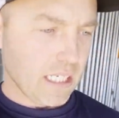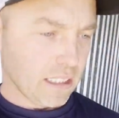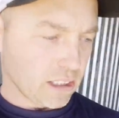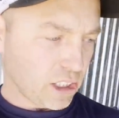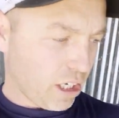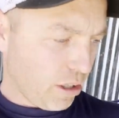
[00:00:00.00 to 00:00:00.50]

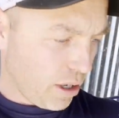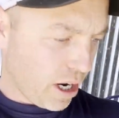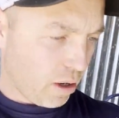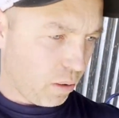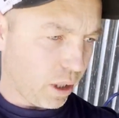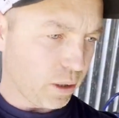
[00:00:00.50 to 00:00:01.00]
So
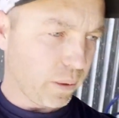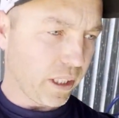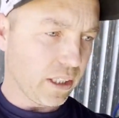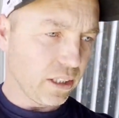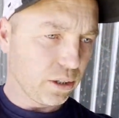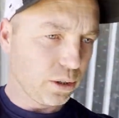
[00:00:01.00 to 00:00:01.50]
what we're going
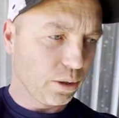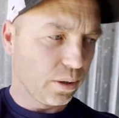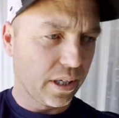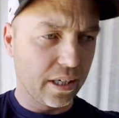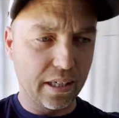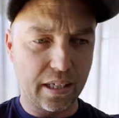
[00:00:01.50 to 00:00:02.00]
to do,
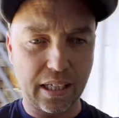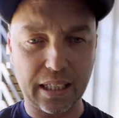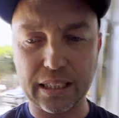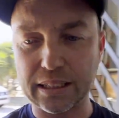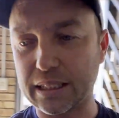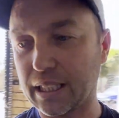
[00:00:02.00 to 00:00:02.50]
like
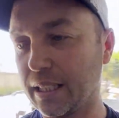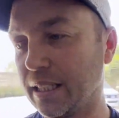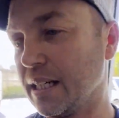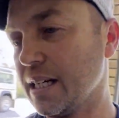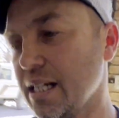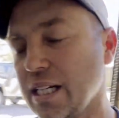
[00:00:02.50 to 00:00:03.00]
I say,
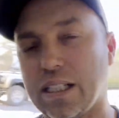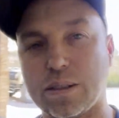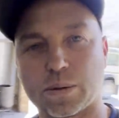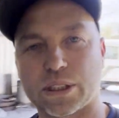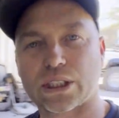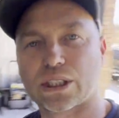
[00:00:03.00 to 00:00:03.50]
is
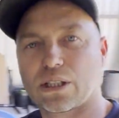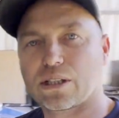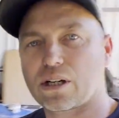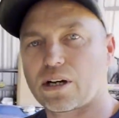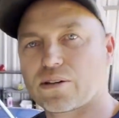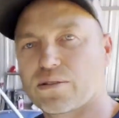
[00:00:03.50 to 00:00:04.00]
we're just going to
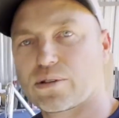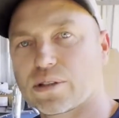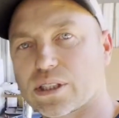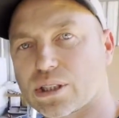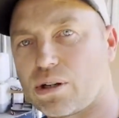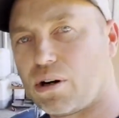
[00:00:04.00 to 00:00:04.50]
go through
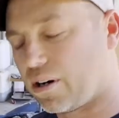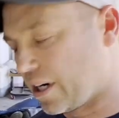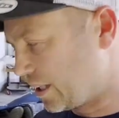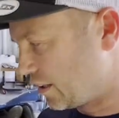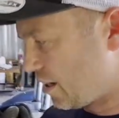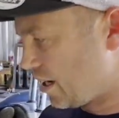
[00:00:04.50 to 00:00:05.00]
this car
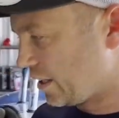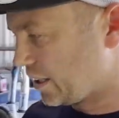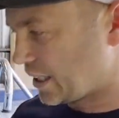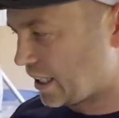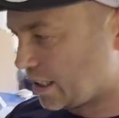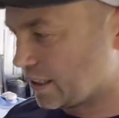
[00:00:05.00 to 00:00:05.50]
and kind of
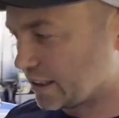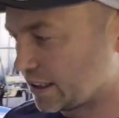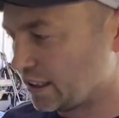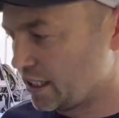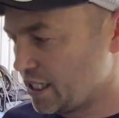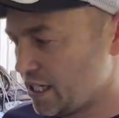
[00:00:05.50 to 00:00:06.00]
get it
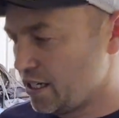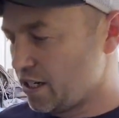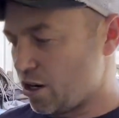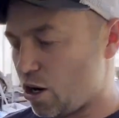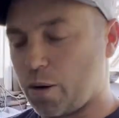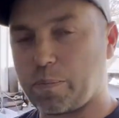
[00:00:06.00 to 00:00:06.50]

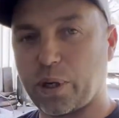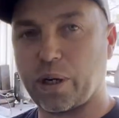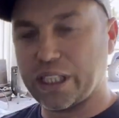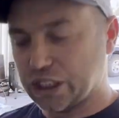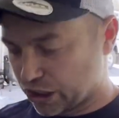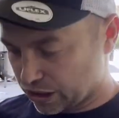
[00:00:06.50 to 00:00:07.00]

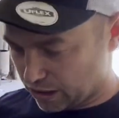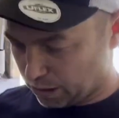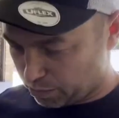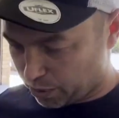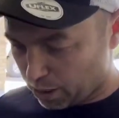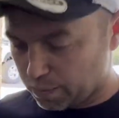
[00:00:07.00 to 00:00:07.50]
operational,
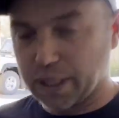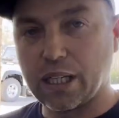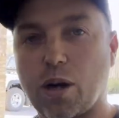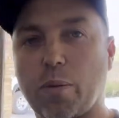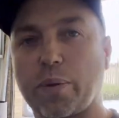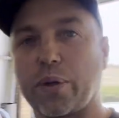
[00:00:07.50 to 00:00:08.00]
properly
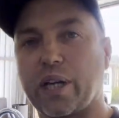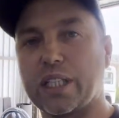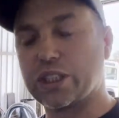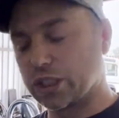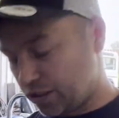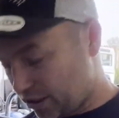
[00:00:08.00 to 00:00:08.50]

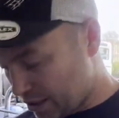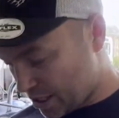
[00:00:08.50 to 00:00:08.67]
operational.